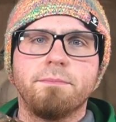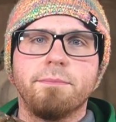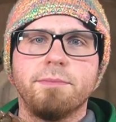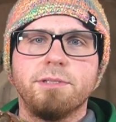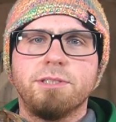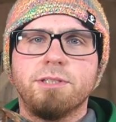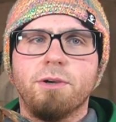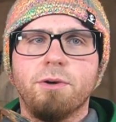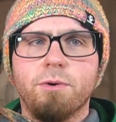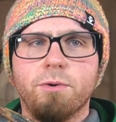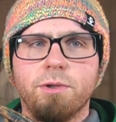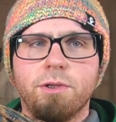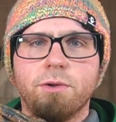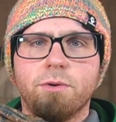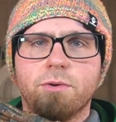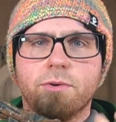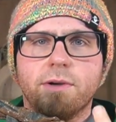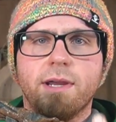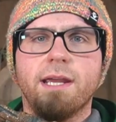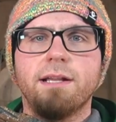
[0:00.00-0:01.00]
So you
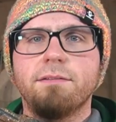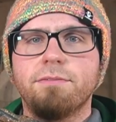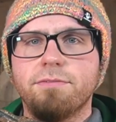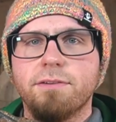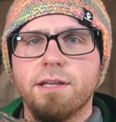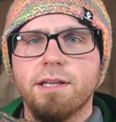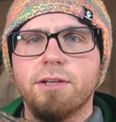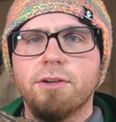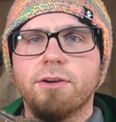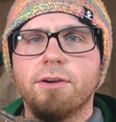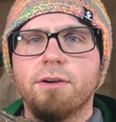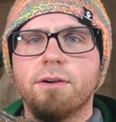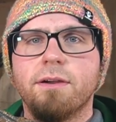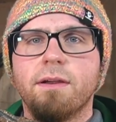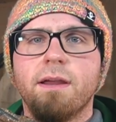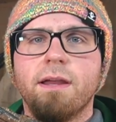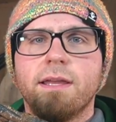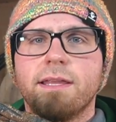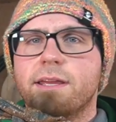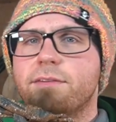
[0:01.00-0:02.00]
create a figure,
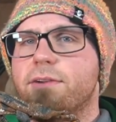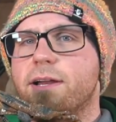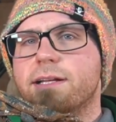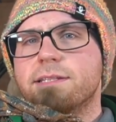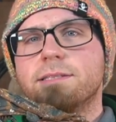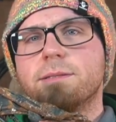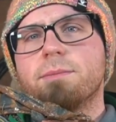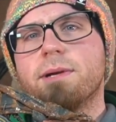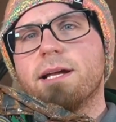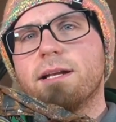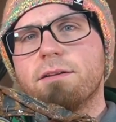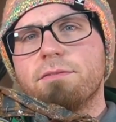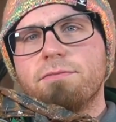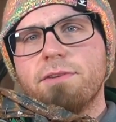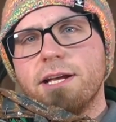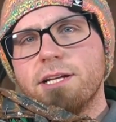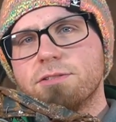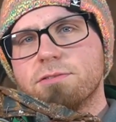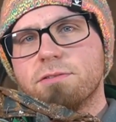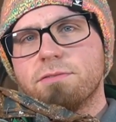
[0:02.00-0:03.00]
they've got some kind of
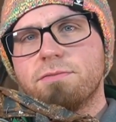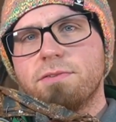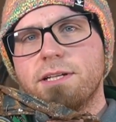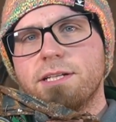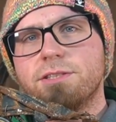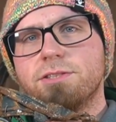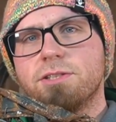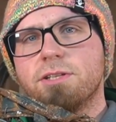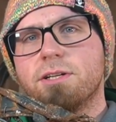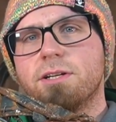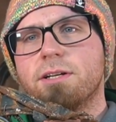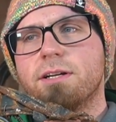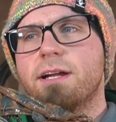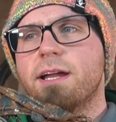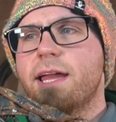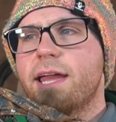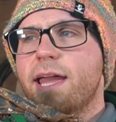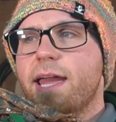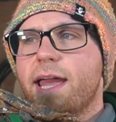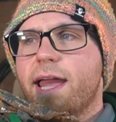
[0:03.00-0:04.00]
facial feature,
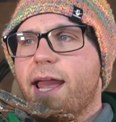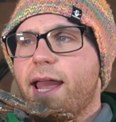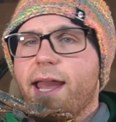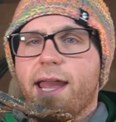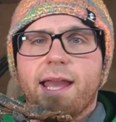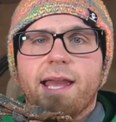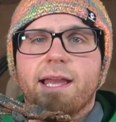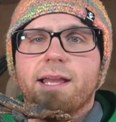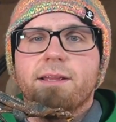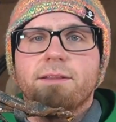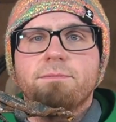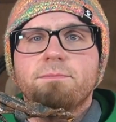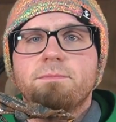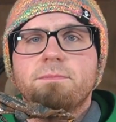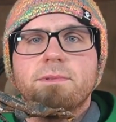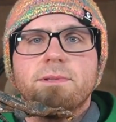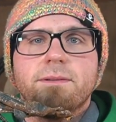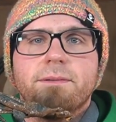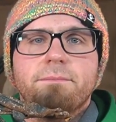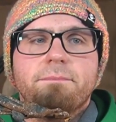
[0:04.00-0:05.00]

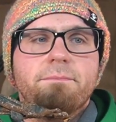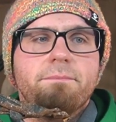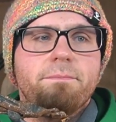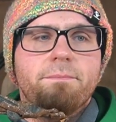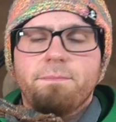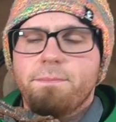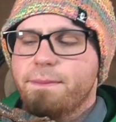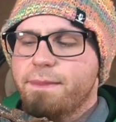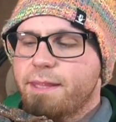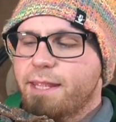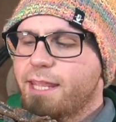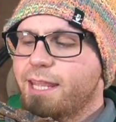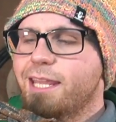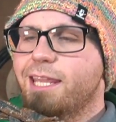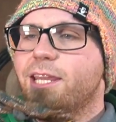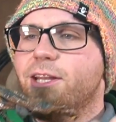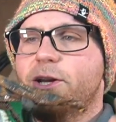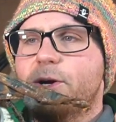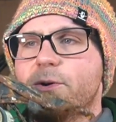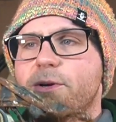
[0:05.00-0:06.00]
and
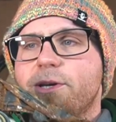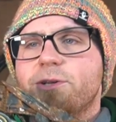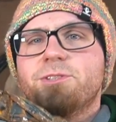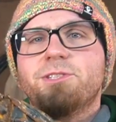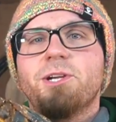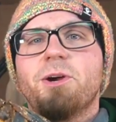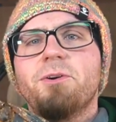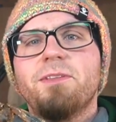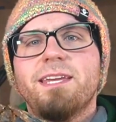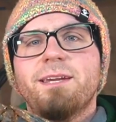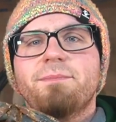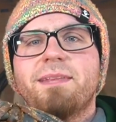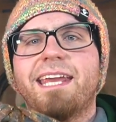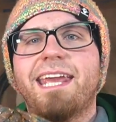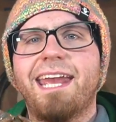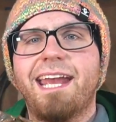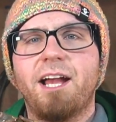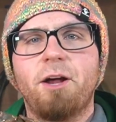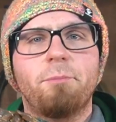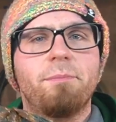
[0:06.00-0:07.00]
you show them, they
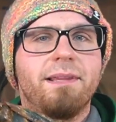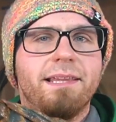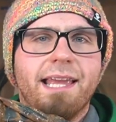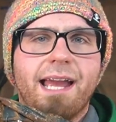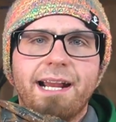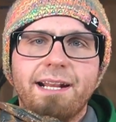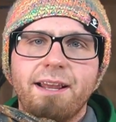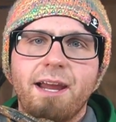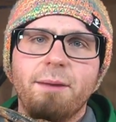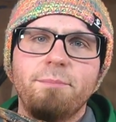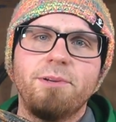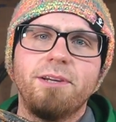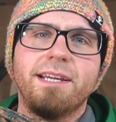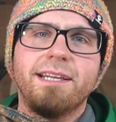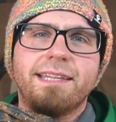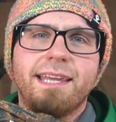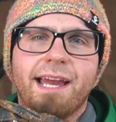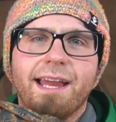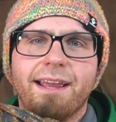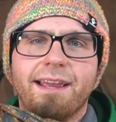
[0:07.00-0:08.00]
can't help but light up. You
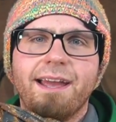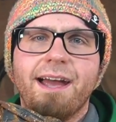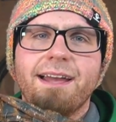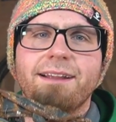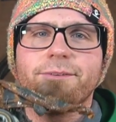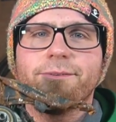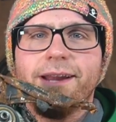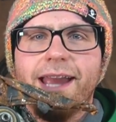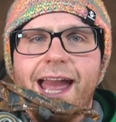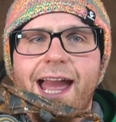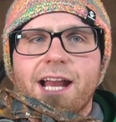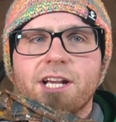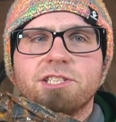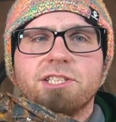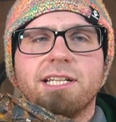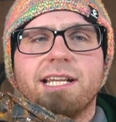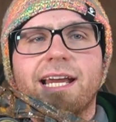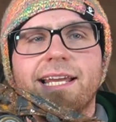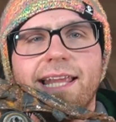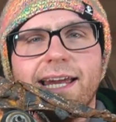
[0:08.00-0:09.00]
get that gut
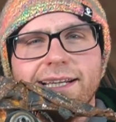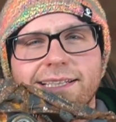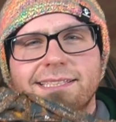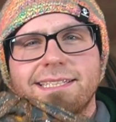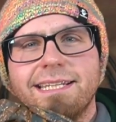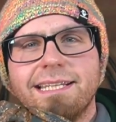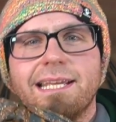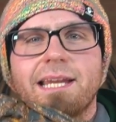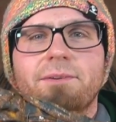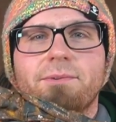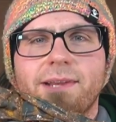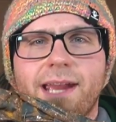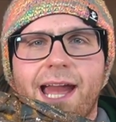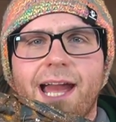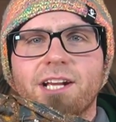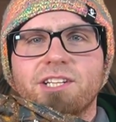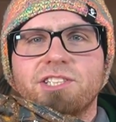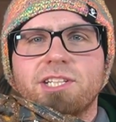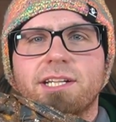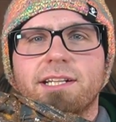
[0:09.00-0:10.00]
reaction. I like seeing that
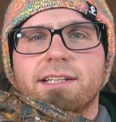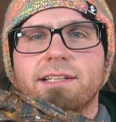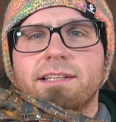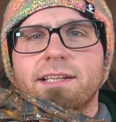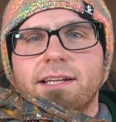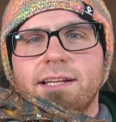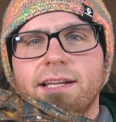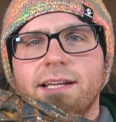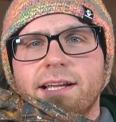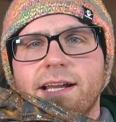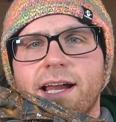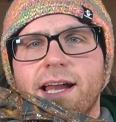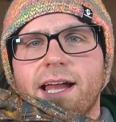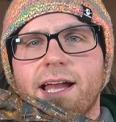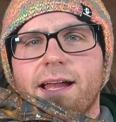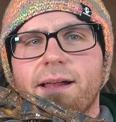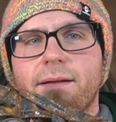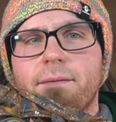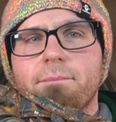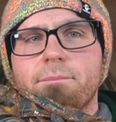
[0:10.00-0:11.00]
reaction.
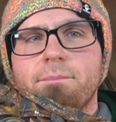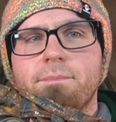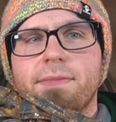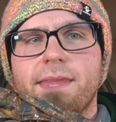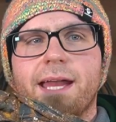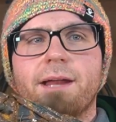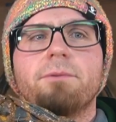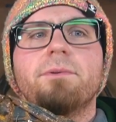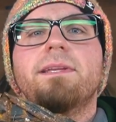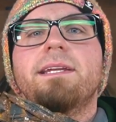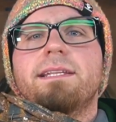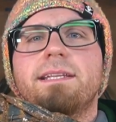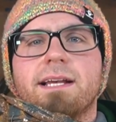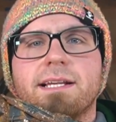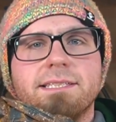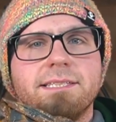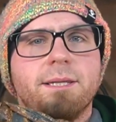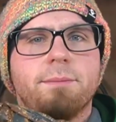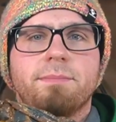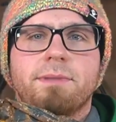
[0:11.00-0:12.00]
That really
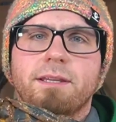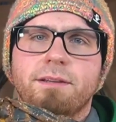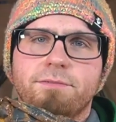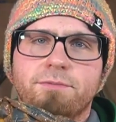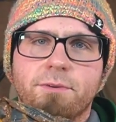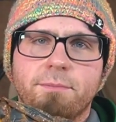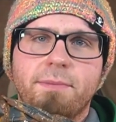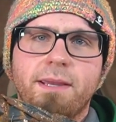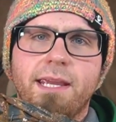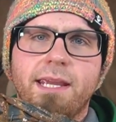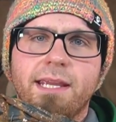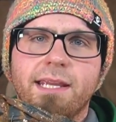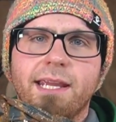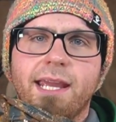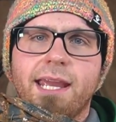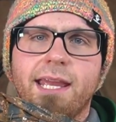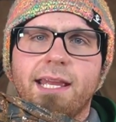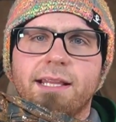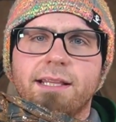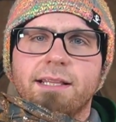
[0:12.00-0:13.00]
does something for me.
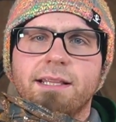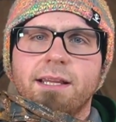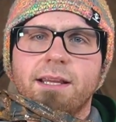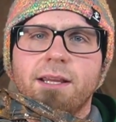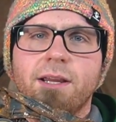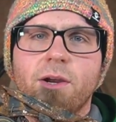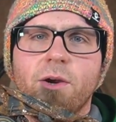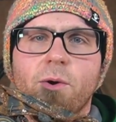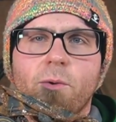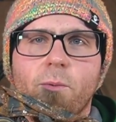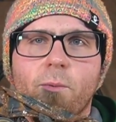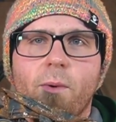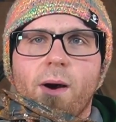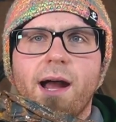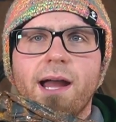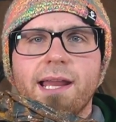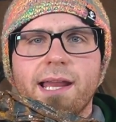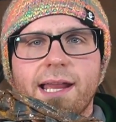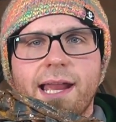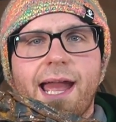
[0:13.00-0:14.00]
And
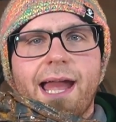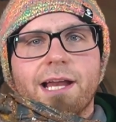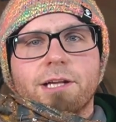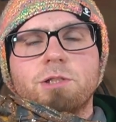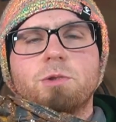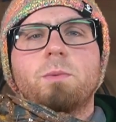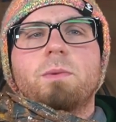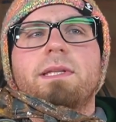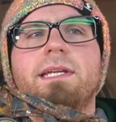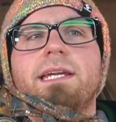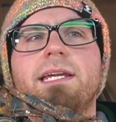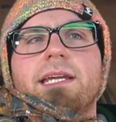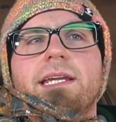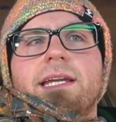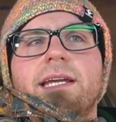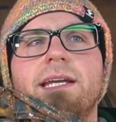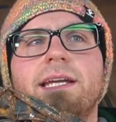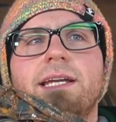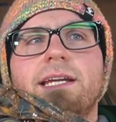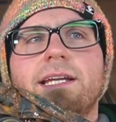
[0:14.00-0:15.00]
why I actually
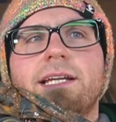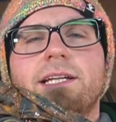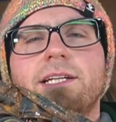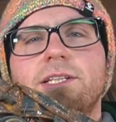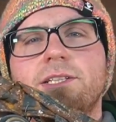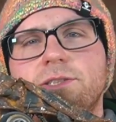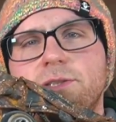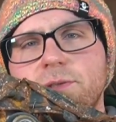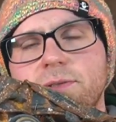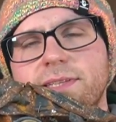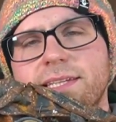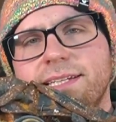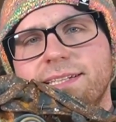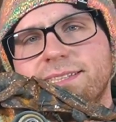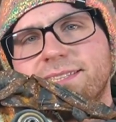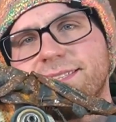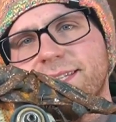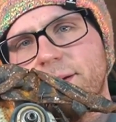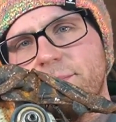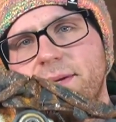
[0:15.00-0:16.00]
do
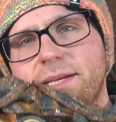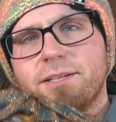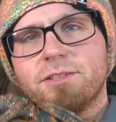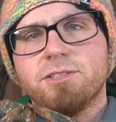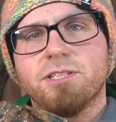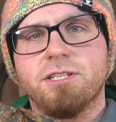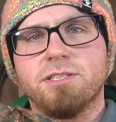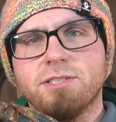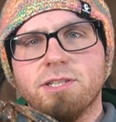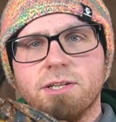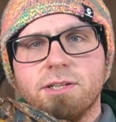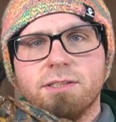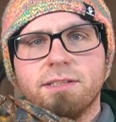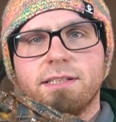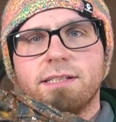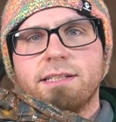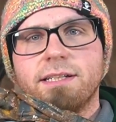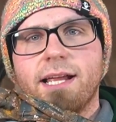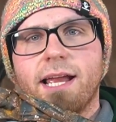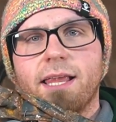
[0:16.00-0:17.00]
this, I mean, there's a
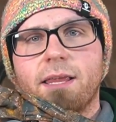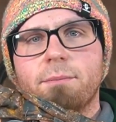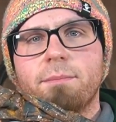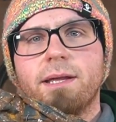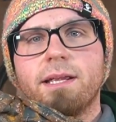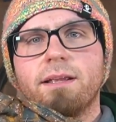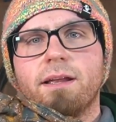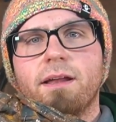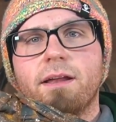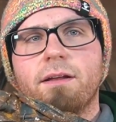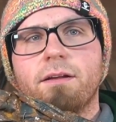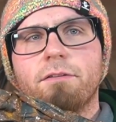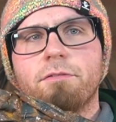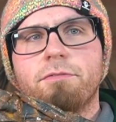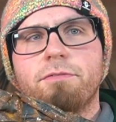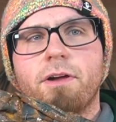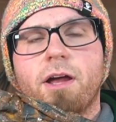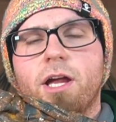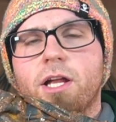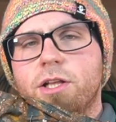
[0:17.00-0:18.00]
certain element
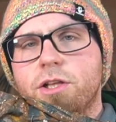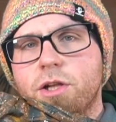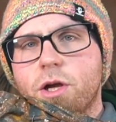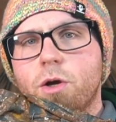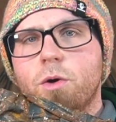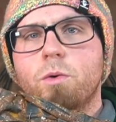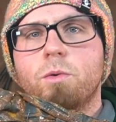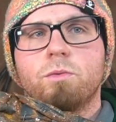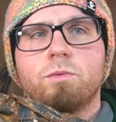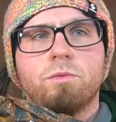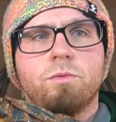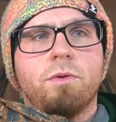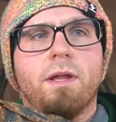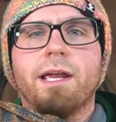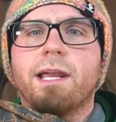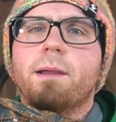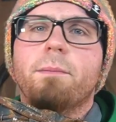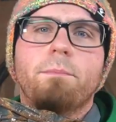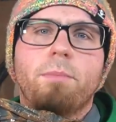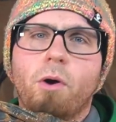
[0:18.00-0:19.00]
of unknown,
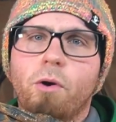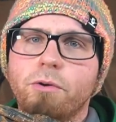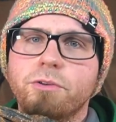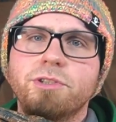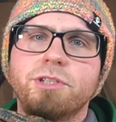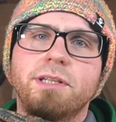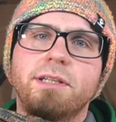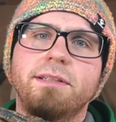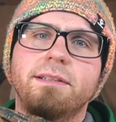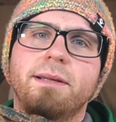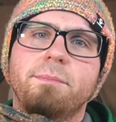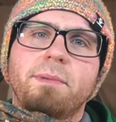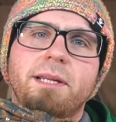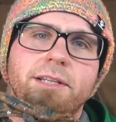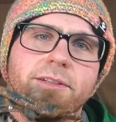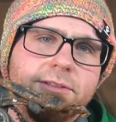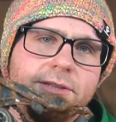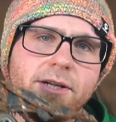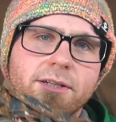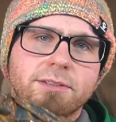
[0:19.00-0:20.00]
like compulsion. I mean,
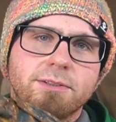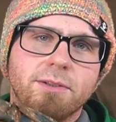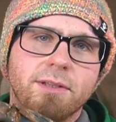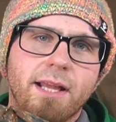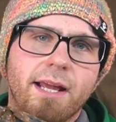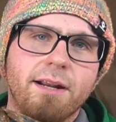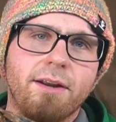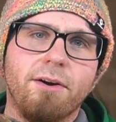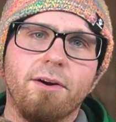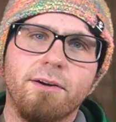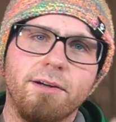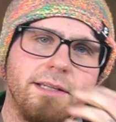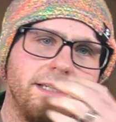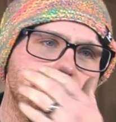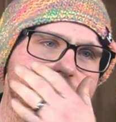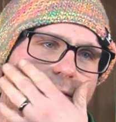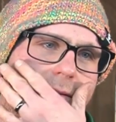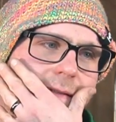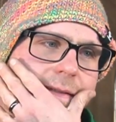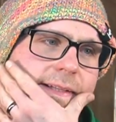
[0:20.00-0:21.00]
you talk to a lot of
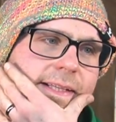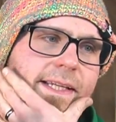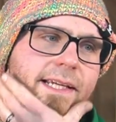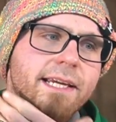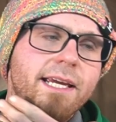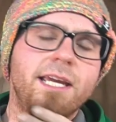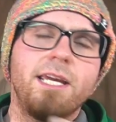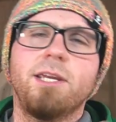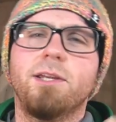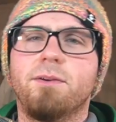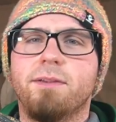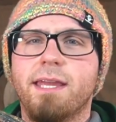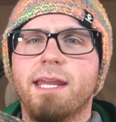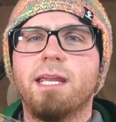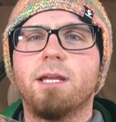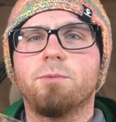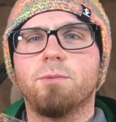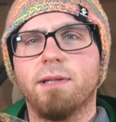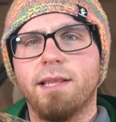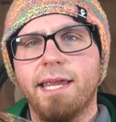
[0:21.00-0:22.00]
artists, and they
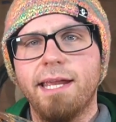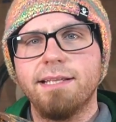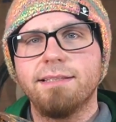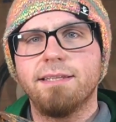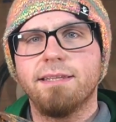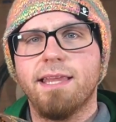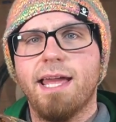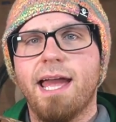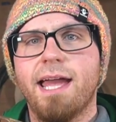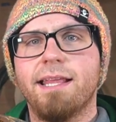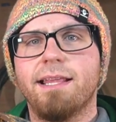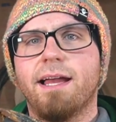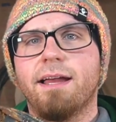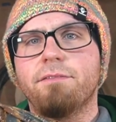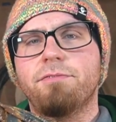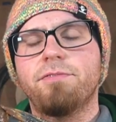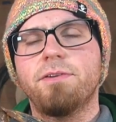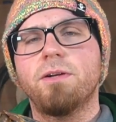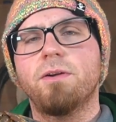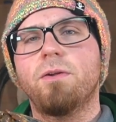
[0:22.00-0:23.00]
can relate to that. I
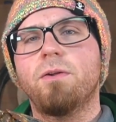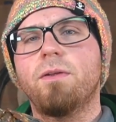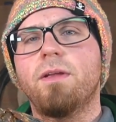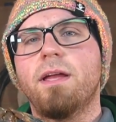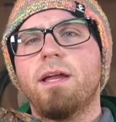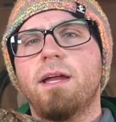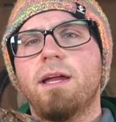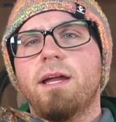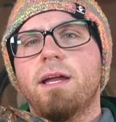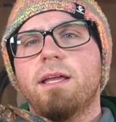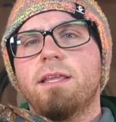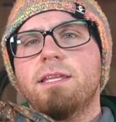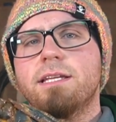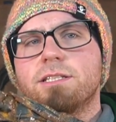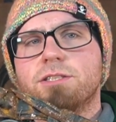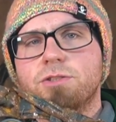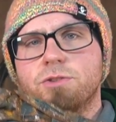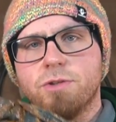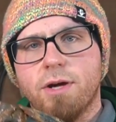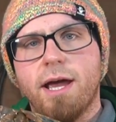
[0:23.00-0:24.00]
feel
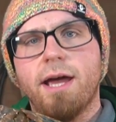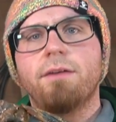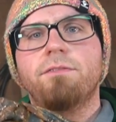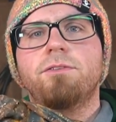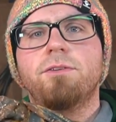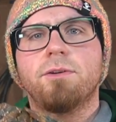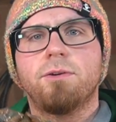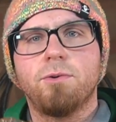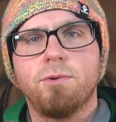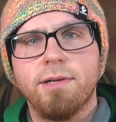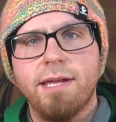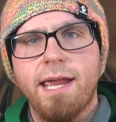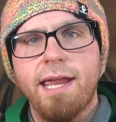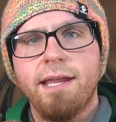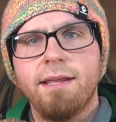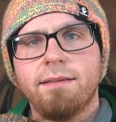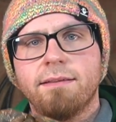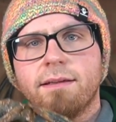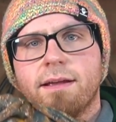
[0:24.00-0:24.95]
this drive to create.